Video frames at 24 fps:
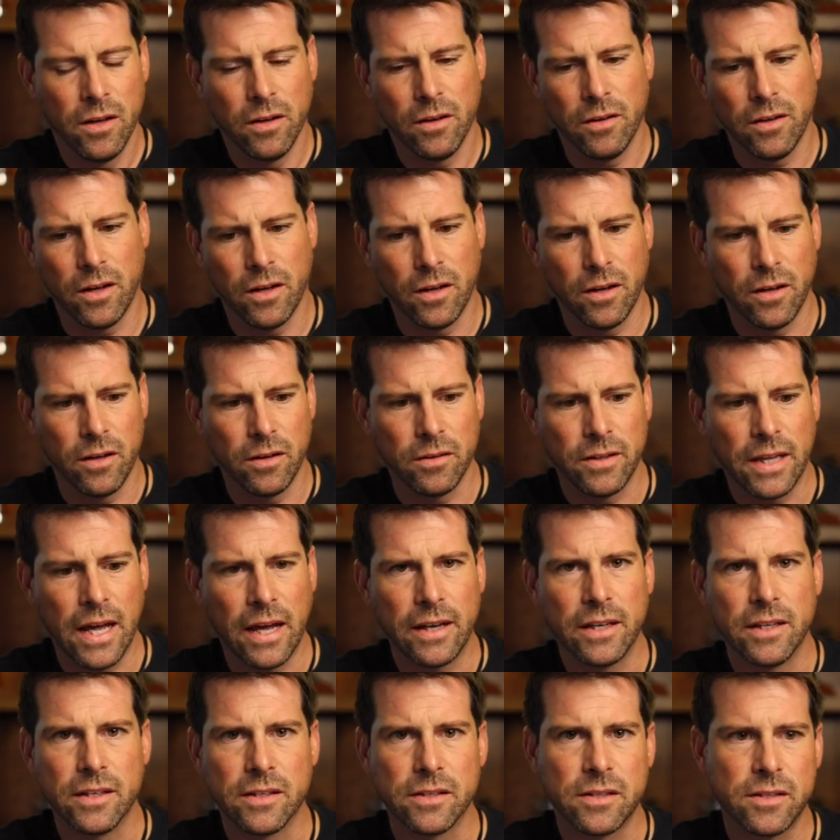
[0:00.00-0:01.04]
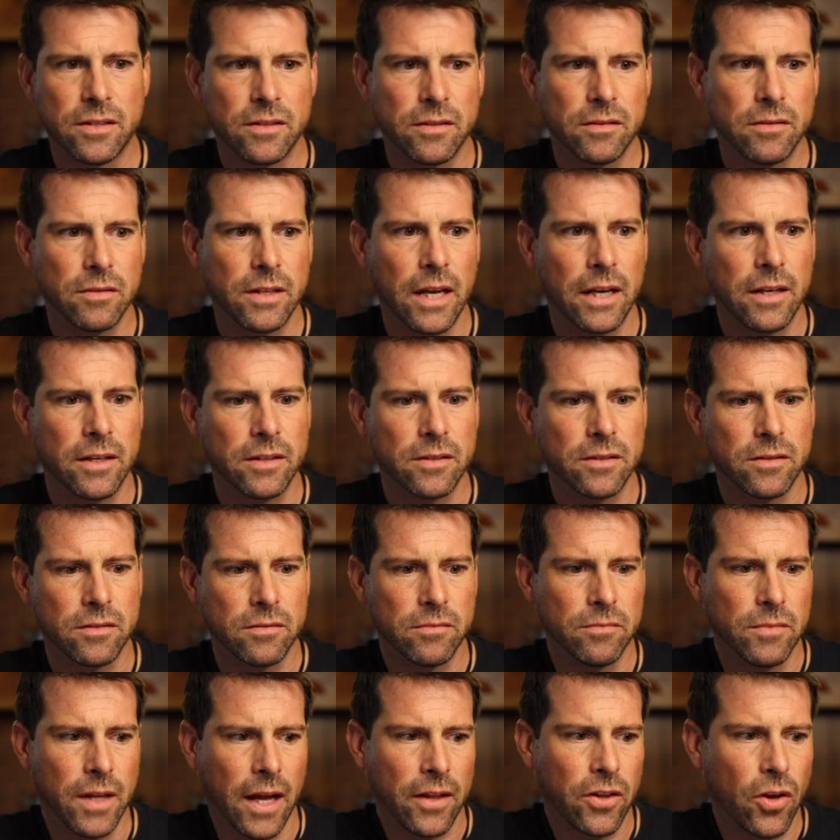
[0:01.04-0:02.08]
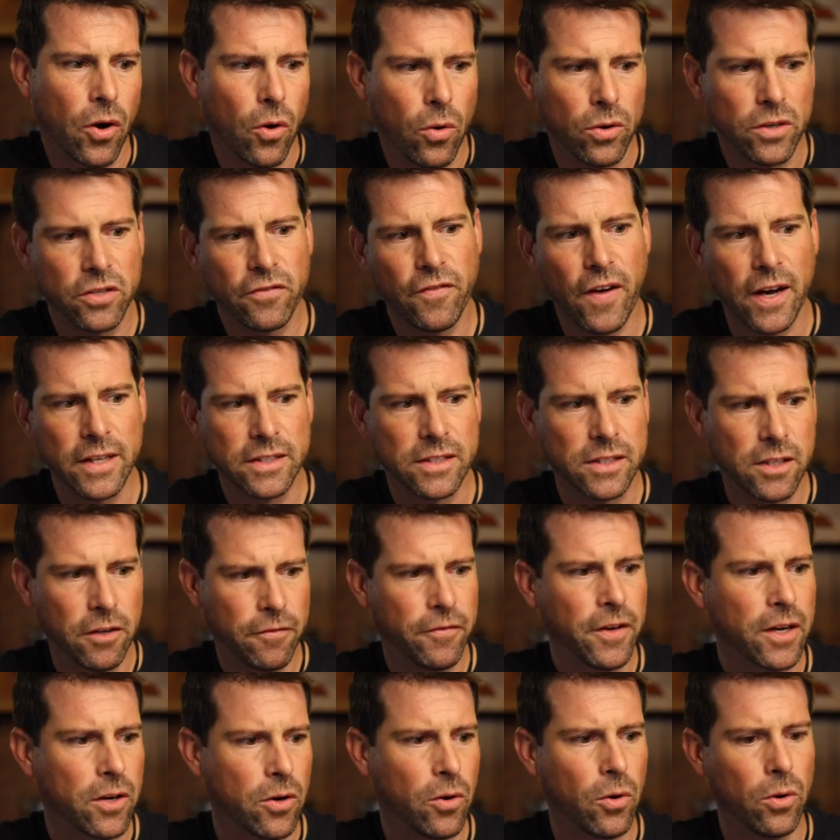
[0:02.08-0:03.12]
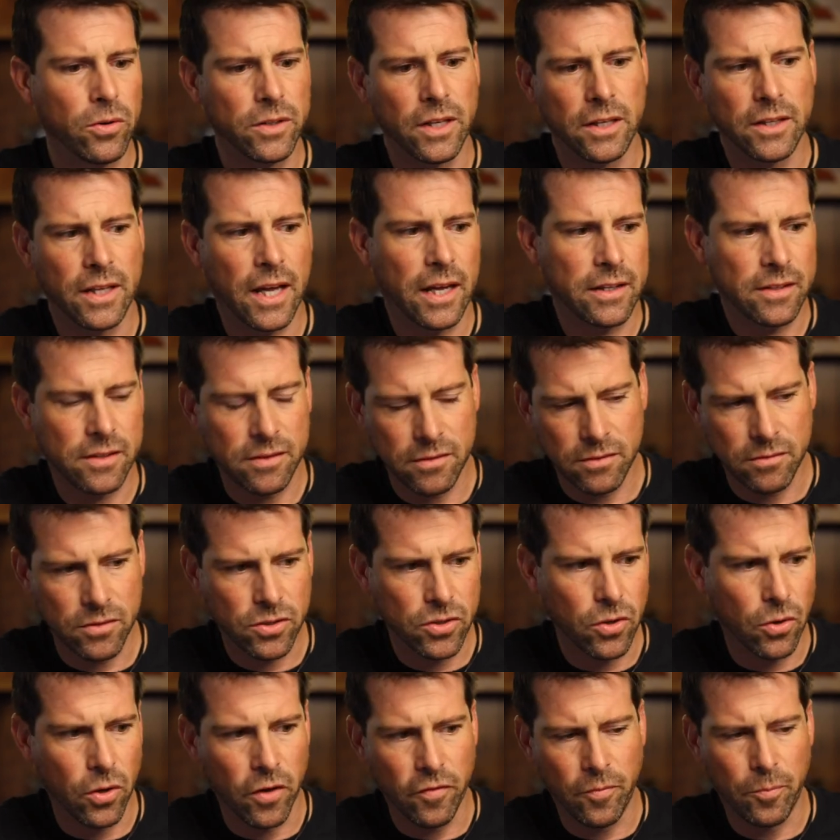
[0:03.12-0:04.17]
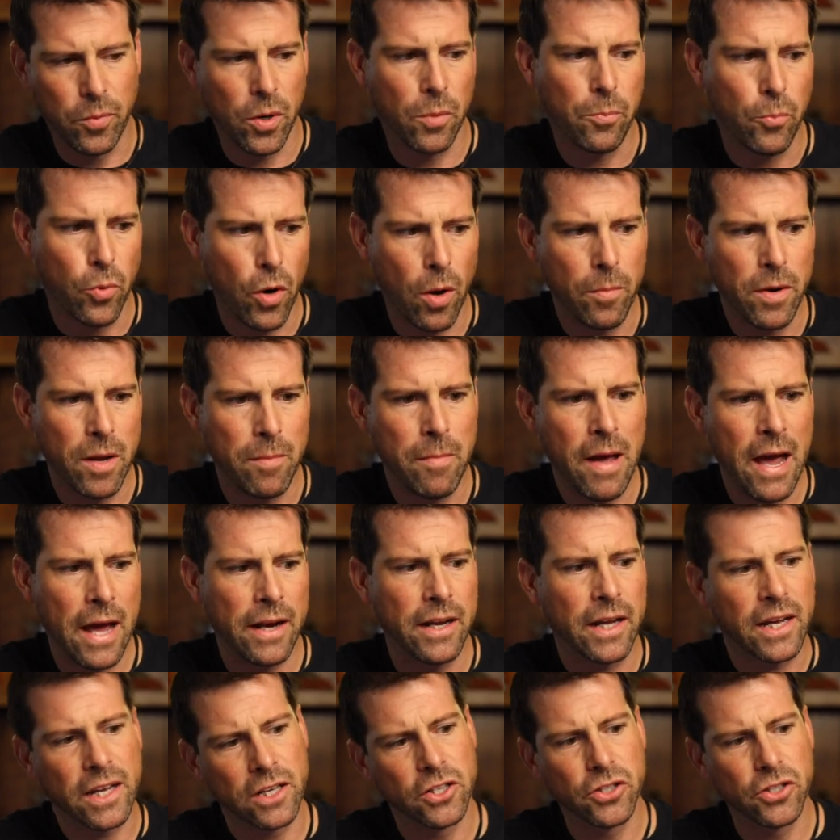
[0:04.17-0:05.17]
that the horse finds difficult and that's sort of problematic,